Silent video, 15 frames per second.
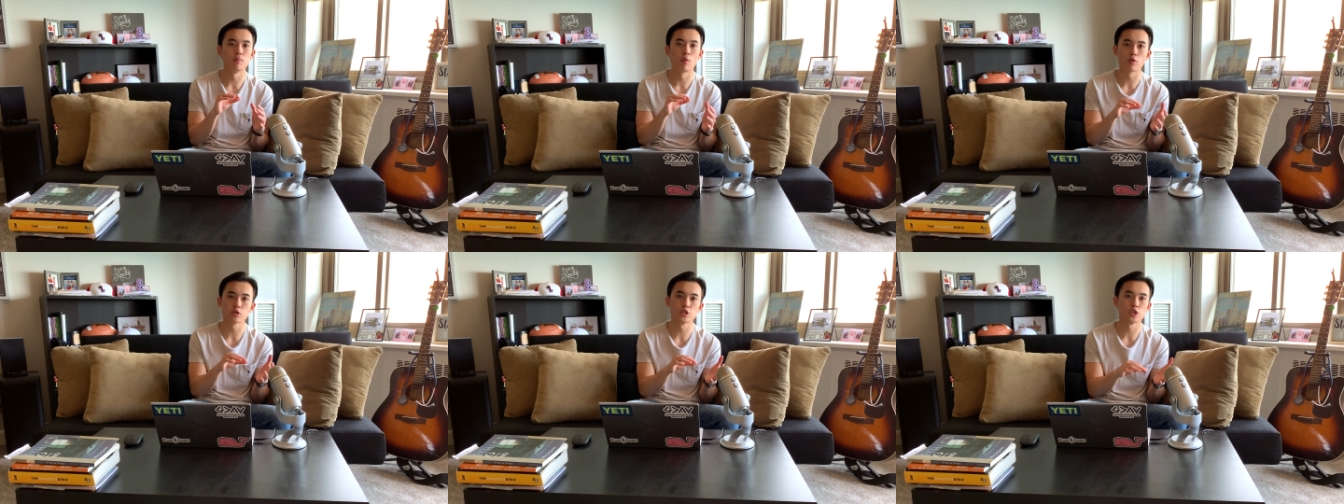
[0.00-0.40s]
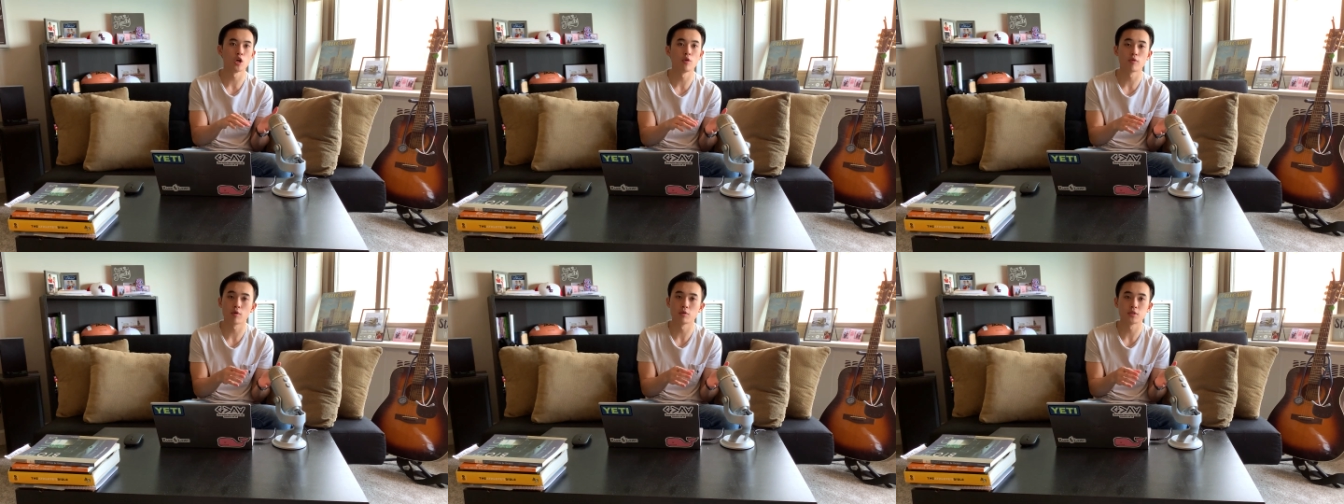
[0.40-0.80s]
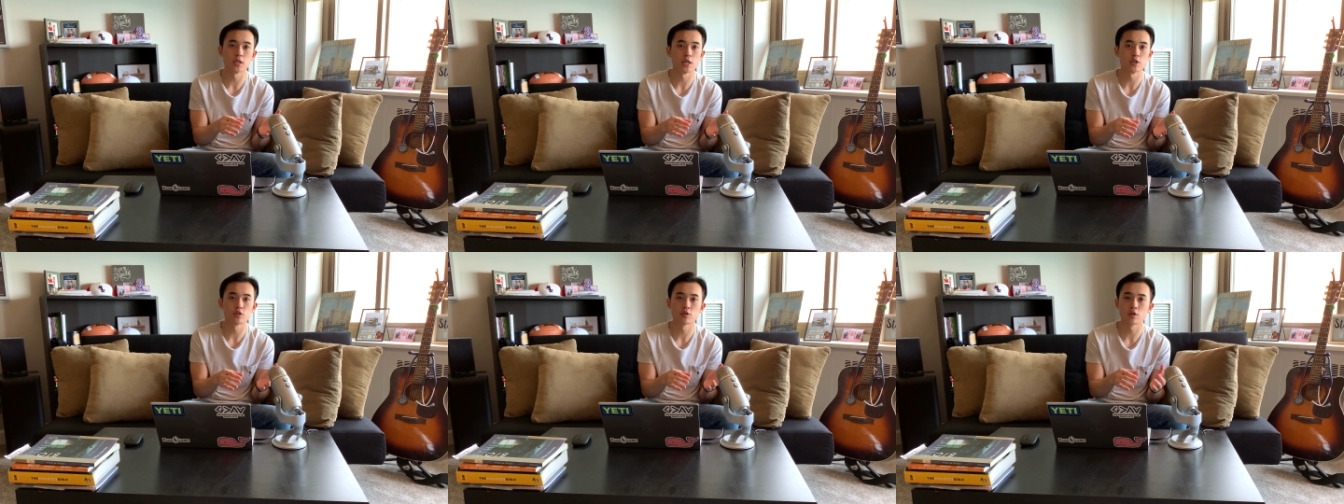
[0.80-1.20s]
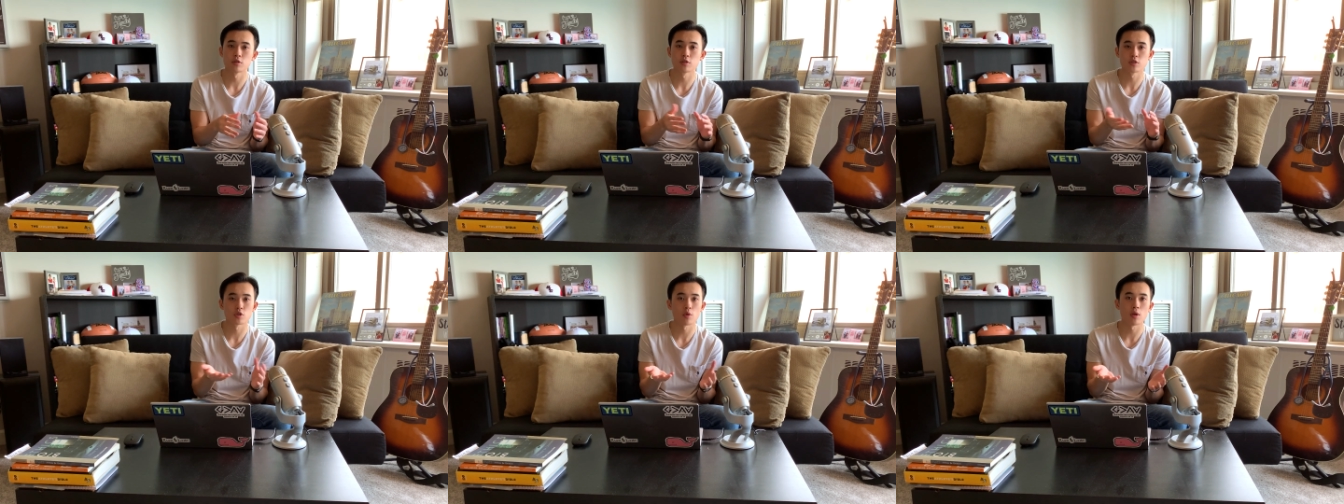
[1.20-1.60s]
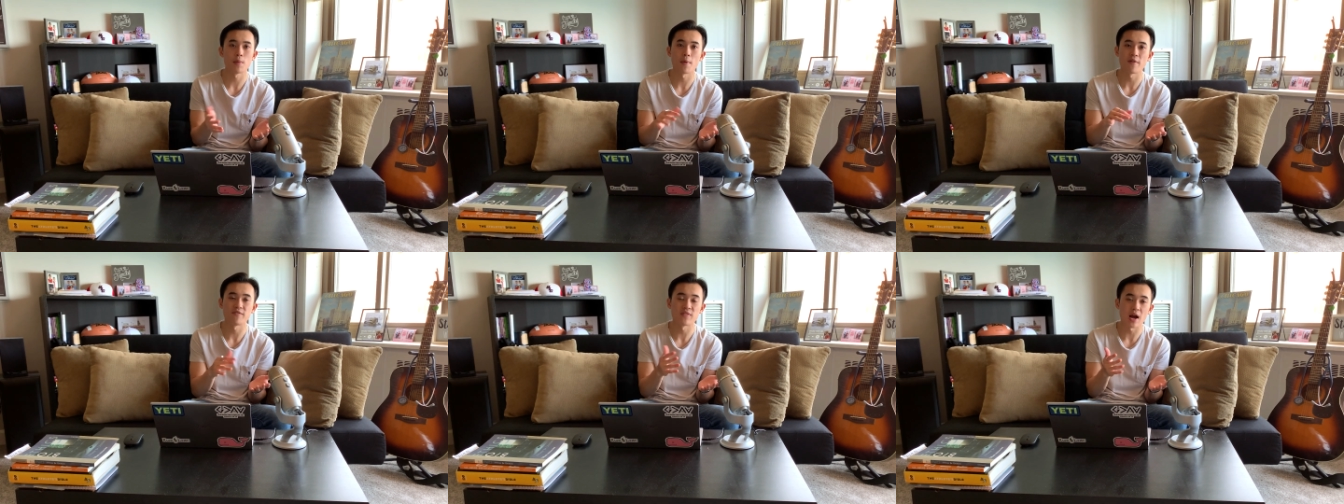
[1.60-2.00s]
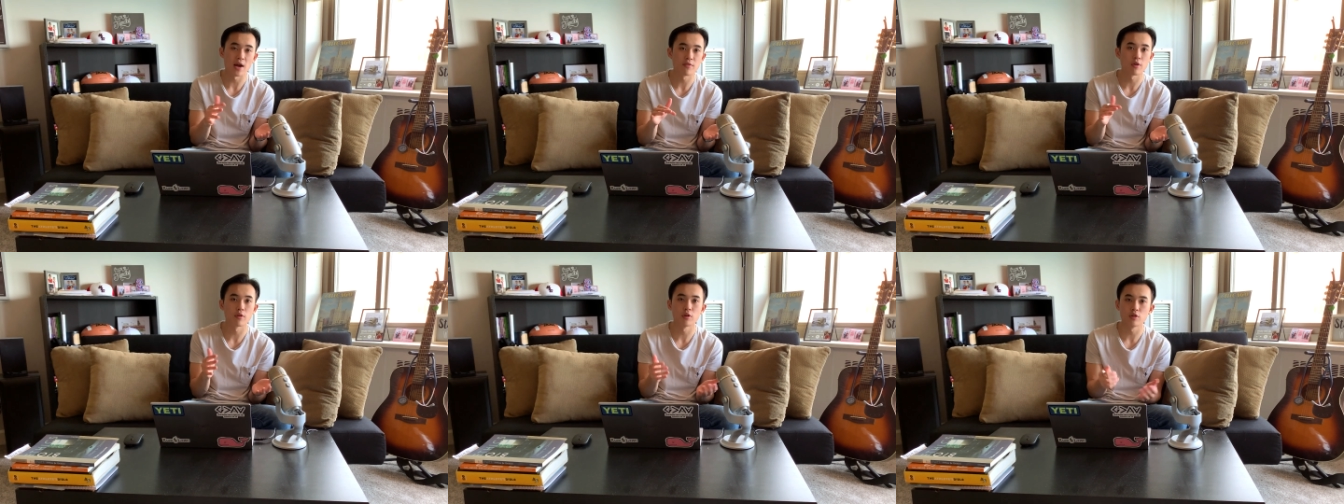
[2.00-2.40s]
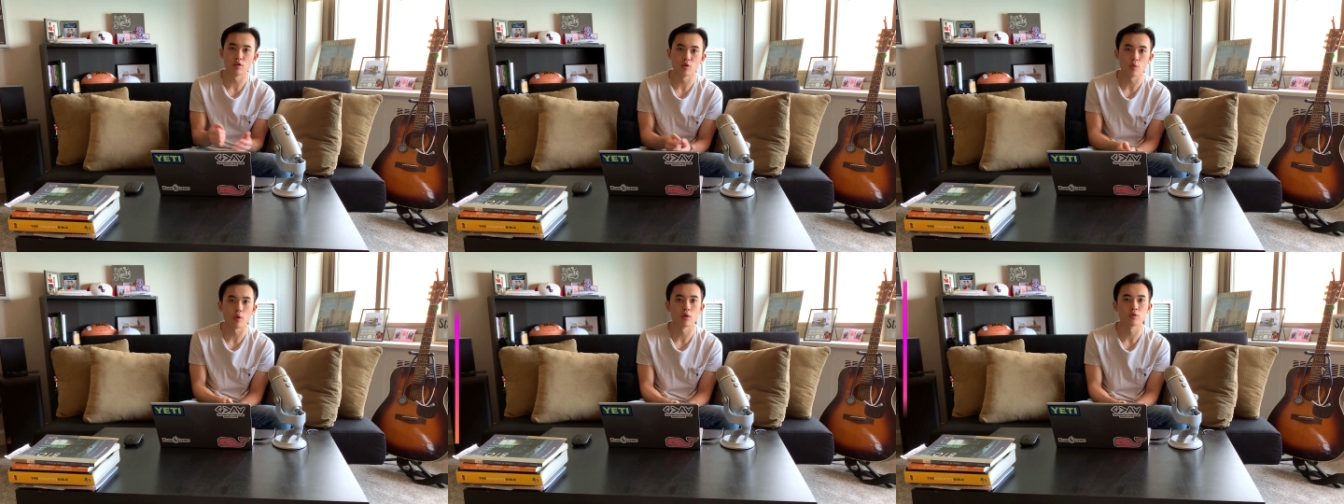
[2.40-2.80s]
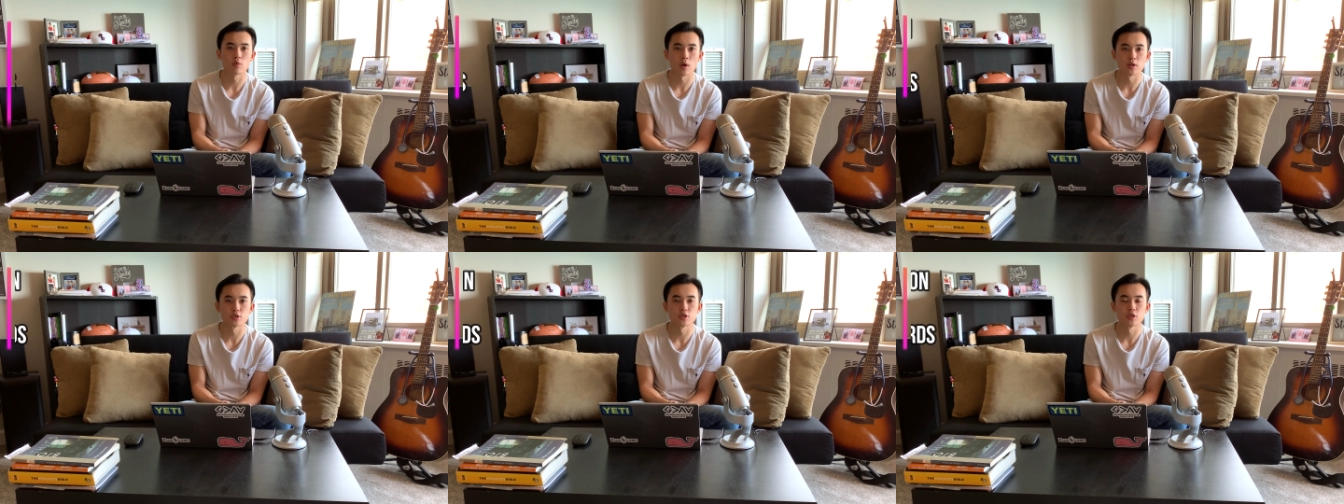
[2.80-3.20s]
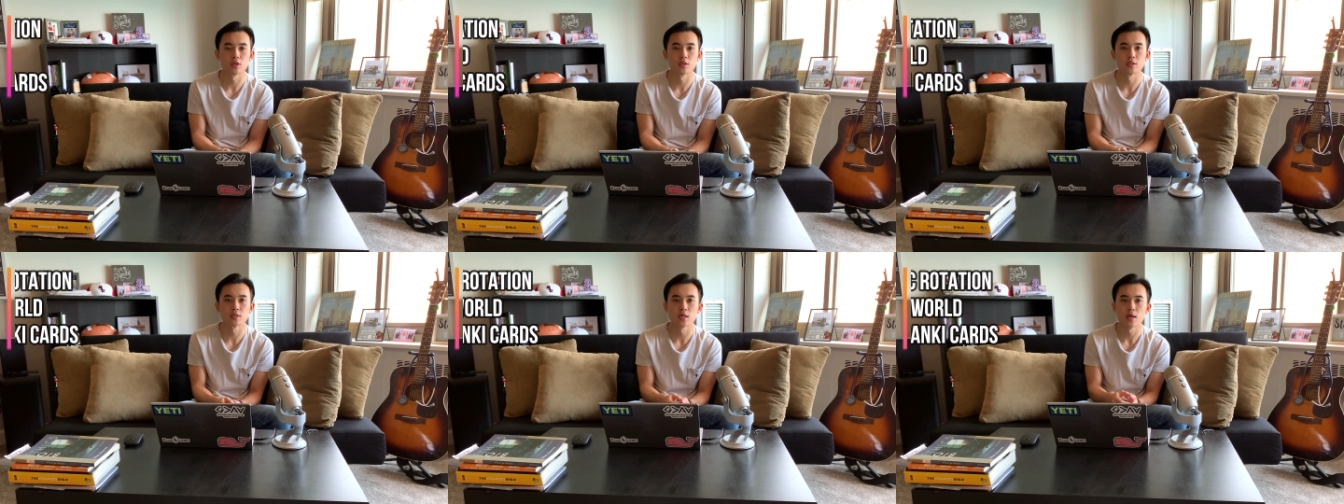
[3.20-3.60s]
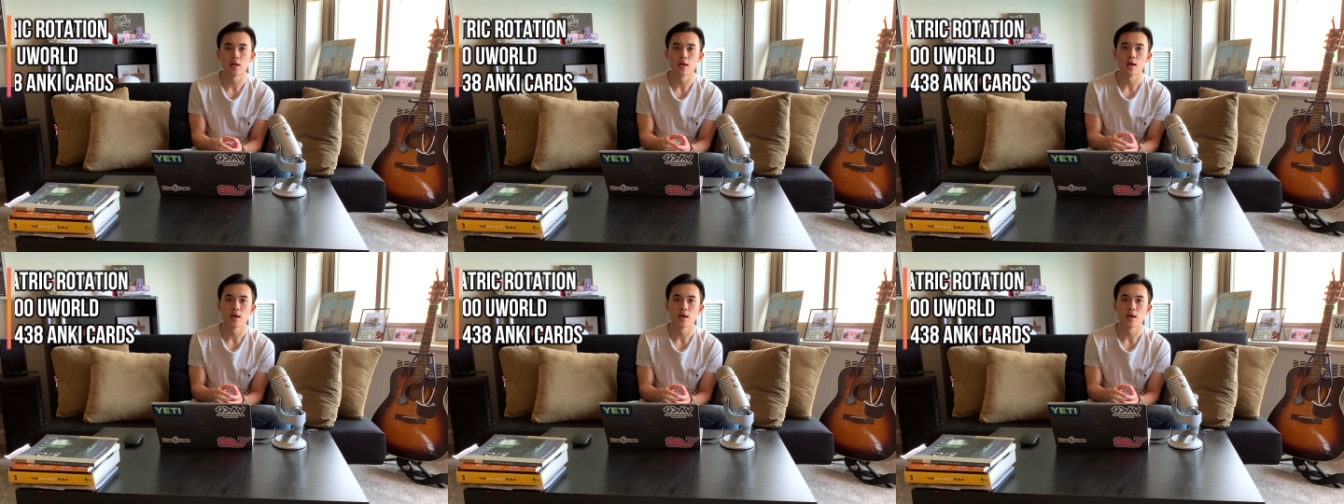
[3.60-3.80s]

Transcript: more chill of a rotation because there's only about 500 UWorld questions.